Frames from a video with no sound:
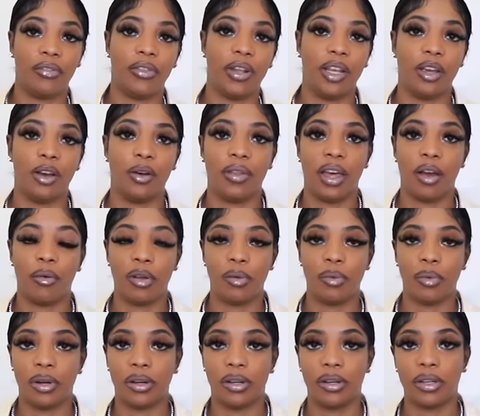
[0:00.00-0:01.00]
video that we
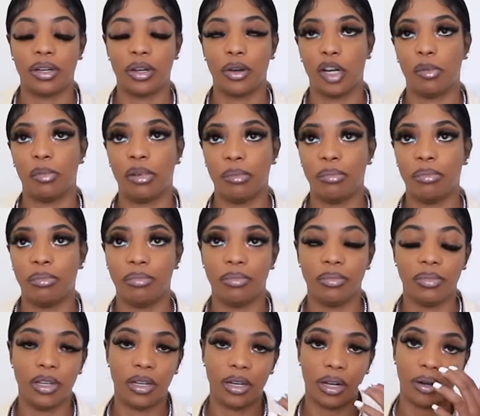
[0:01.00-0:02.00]
weren't gonna
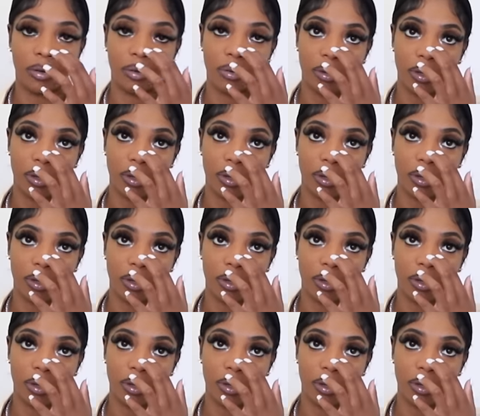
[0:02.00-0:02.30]
be, you know.